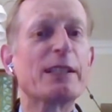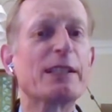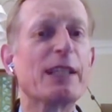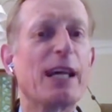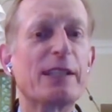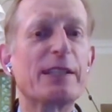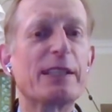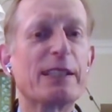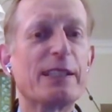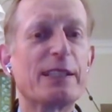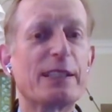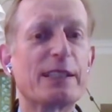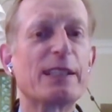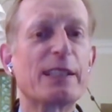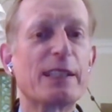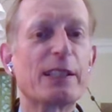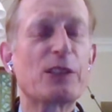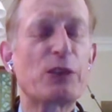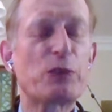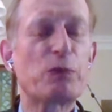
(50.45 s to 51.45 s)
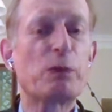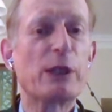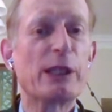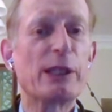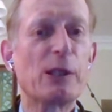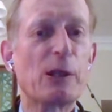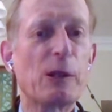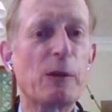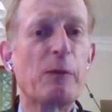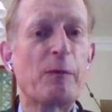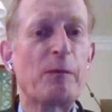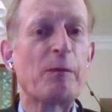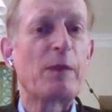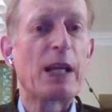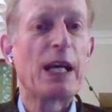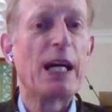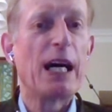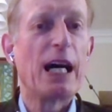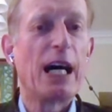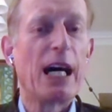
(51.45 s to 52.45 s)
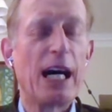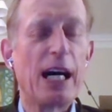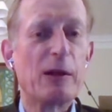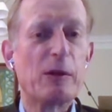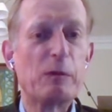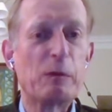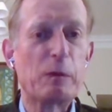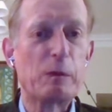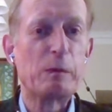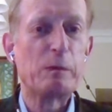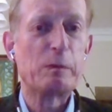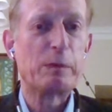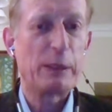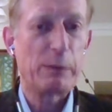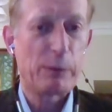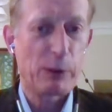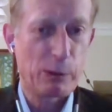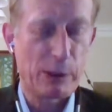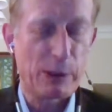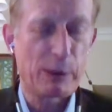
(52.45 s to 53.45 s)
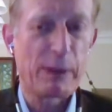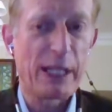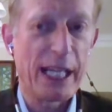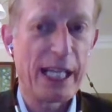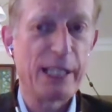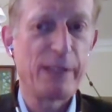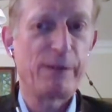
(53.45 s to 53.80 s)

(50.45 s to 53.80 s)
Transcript: that these things will people will